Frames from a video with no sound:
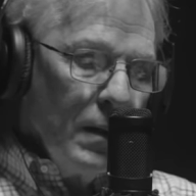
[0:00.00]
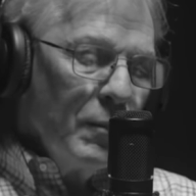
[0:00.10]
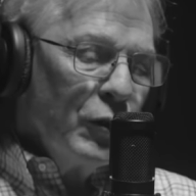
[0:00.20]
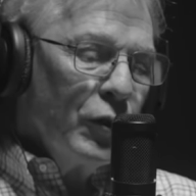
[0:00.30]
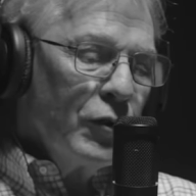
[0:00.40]

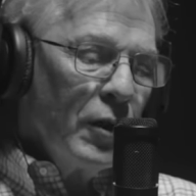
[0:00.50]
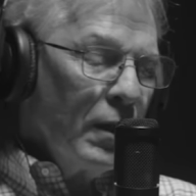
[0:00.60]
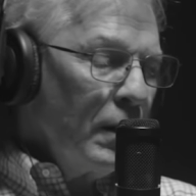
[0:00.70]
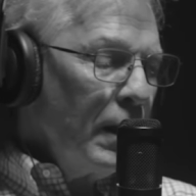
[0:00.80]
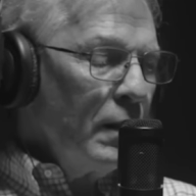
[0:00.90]
But you'd stick
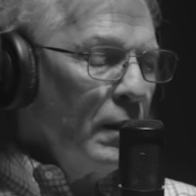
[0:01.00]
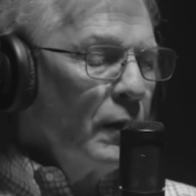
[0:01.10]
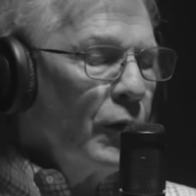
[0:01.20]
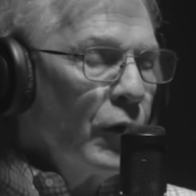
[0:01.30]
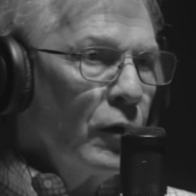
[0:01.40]
it down there
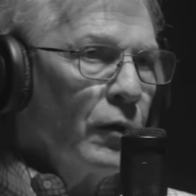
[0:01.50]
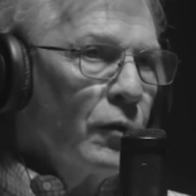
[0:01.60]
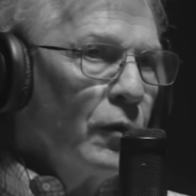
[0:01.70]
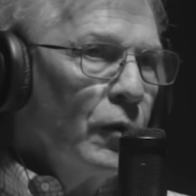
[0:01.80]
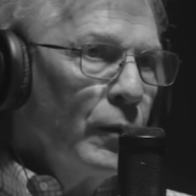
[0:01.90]
and you'd look
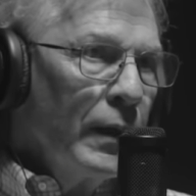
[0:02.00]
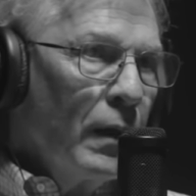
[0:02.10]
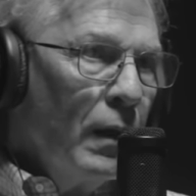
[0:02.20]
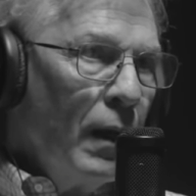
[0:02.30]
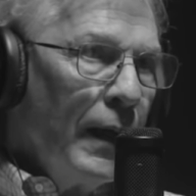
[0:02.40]
through, and the
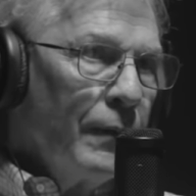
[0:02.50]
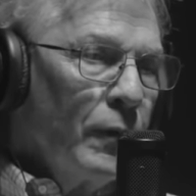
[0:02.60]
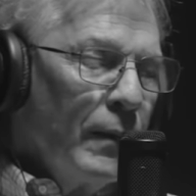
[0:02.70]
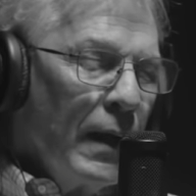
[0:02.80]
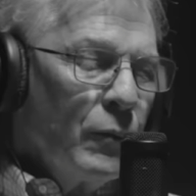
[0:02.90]
light
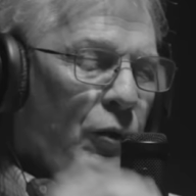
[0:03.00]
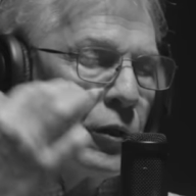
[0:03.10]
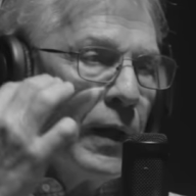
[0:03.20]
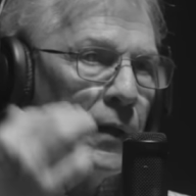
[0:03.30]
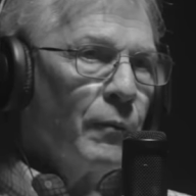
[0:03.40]
from that would
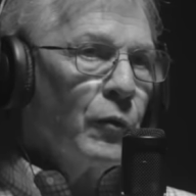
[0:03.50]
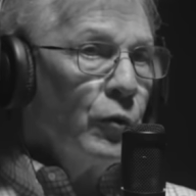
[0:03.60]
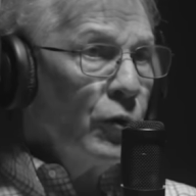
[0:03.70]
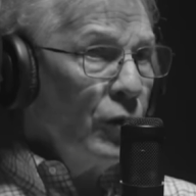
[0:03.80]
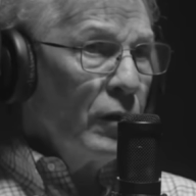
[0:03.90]
shine up
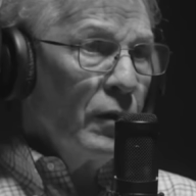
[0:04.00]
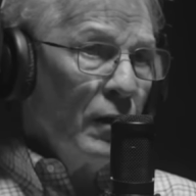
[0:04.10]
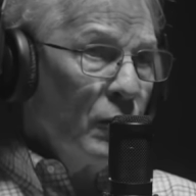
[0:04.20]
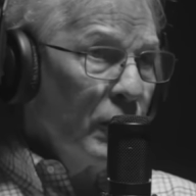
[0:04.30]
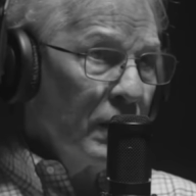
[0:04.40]
through, and you could
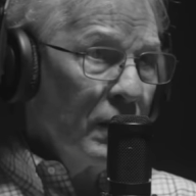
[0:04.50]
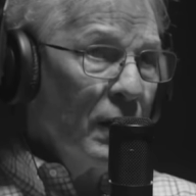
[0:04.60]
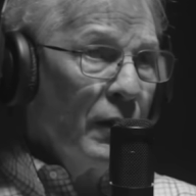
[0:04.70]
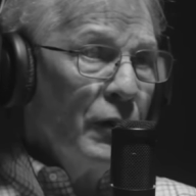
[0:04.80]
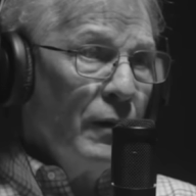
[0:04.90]
tell whether or
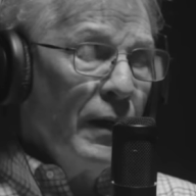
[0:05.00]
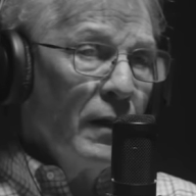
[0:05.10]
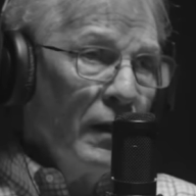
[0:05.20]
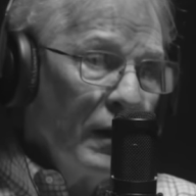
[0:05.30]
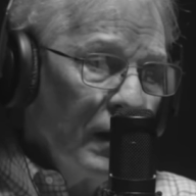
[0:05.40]
not you had
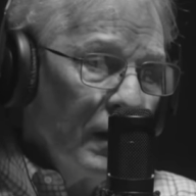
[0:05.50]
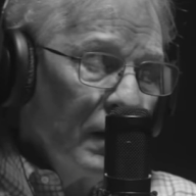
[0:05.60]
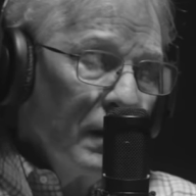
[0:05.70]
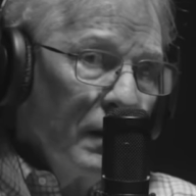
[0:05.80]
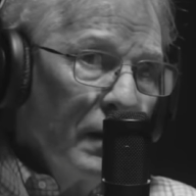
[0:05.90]
any
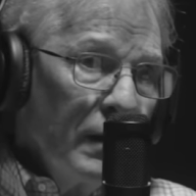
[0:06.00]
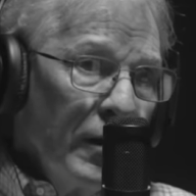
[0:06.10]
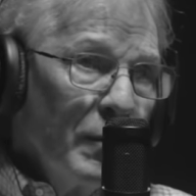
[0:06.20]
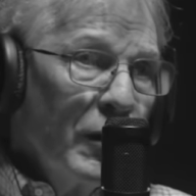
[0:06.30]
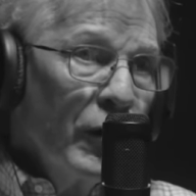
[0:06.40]

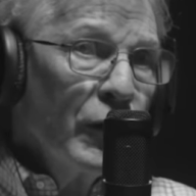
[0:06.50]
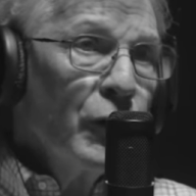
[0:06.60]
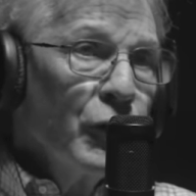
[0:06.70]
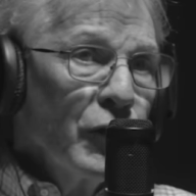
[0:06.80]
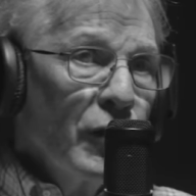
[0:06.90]

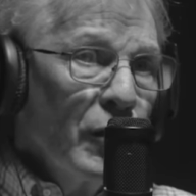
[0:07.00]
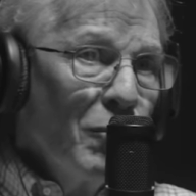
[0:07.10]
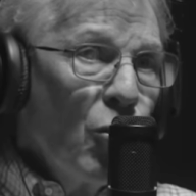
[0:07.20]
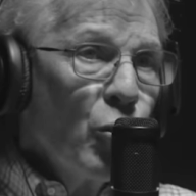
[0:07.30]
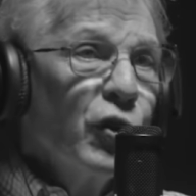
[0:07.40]
materials in the
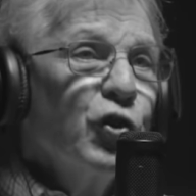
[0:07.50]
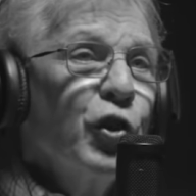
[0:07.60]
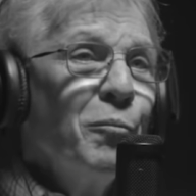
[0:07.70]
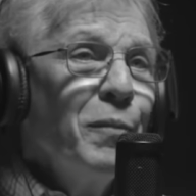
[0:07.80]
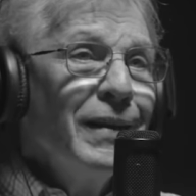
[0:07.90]
bore that
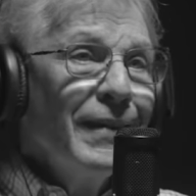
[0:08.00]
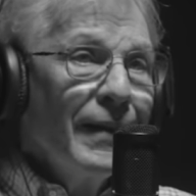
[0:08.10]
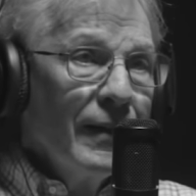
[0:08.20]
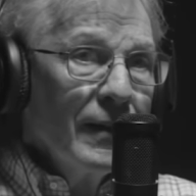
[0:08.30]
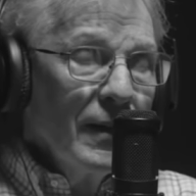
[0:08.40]
shouldn't be
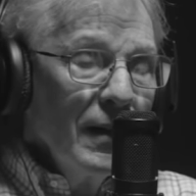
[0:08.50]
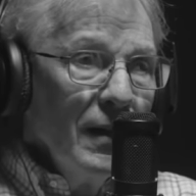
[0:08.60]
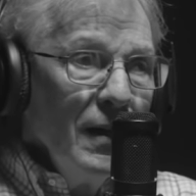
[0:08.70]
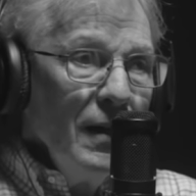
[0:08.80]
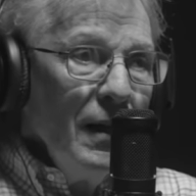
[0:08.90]
there. Mm-hmm.
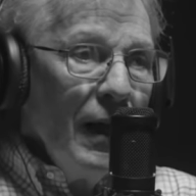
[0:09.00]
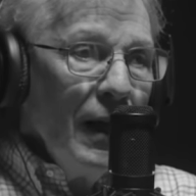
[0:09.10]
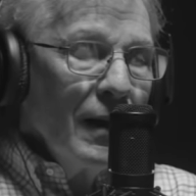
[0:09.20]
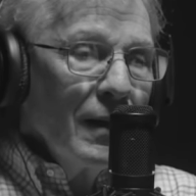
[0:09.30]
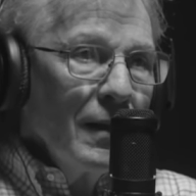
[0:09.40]

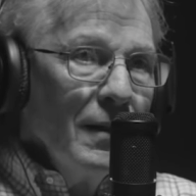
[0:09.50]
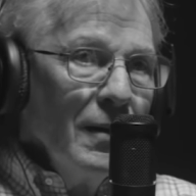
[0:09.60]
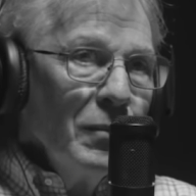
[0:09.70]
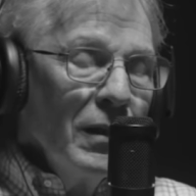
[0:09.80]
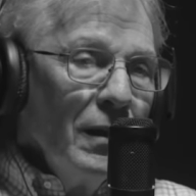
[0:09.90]
And
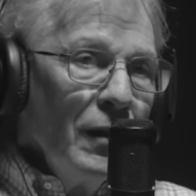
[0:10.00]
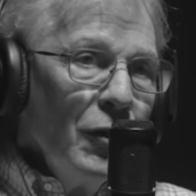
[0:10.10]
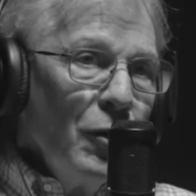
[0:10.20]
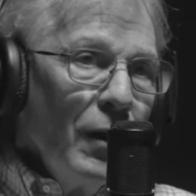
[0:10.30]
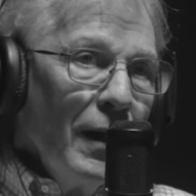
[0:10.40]
but then
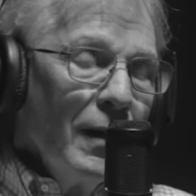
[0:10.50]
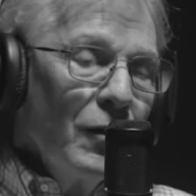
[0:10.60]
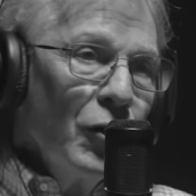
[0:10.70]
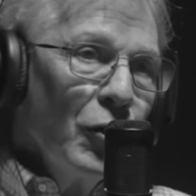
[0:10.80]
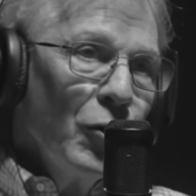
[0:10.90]
you had
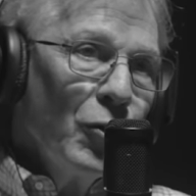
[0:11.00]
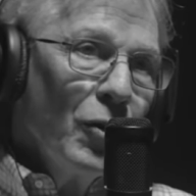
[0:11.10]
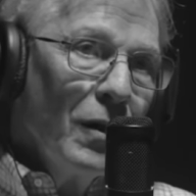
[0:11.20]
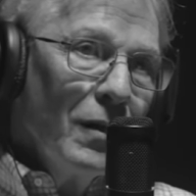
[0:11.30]
to